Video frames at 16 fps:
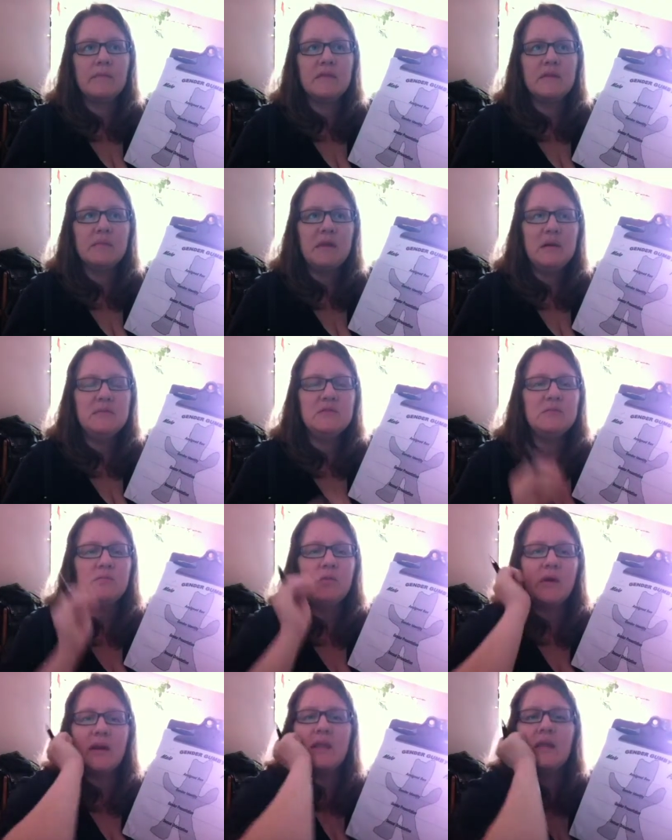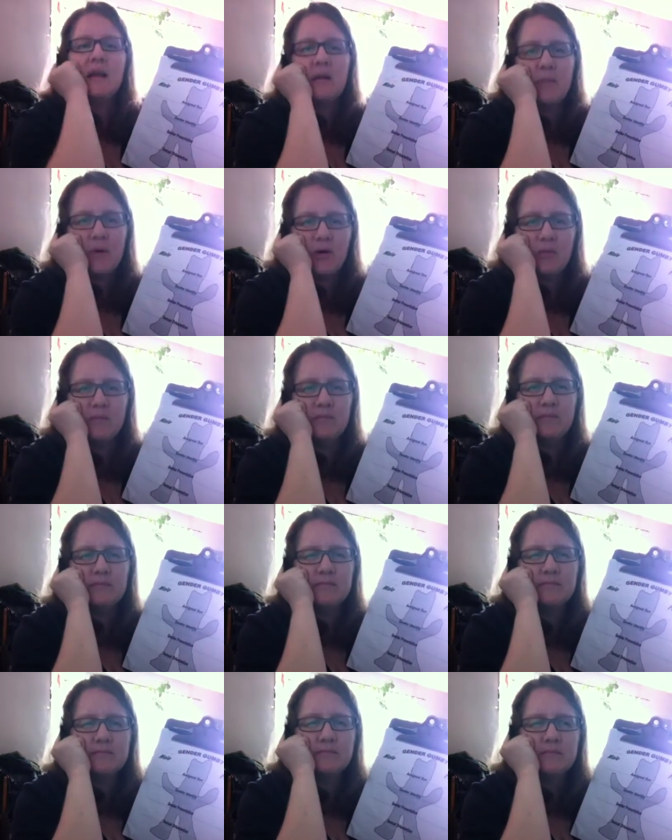Sometimes when I think about
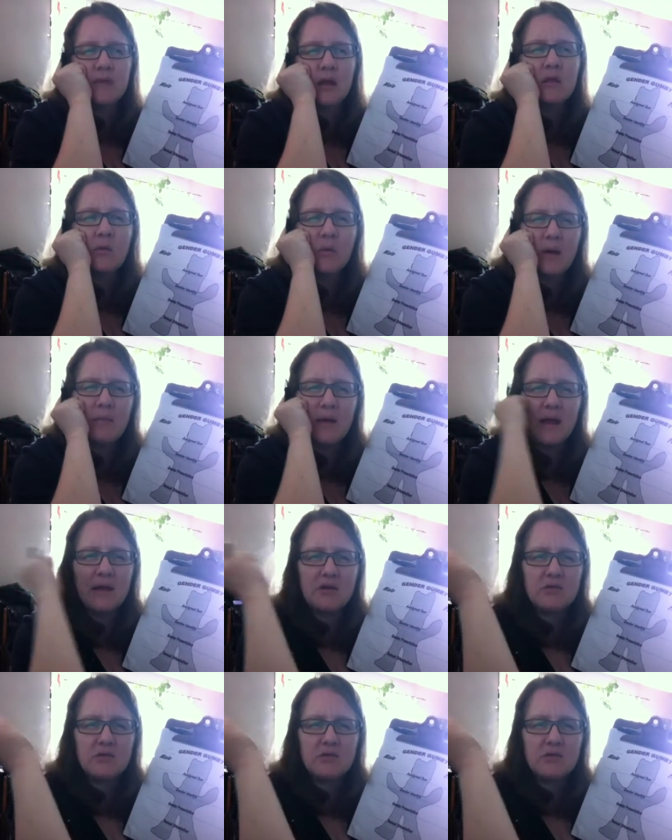the way men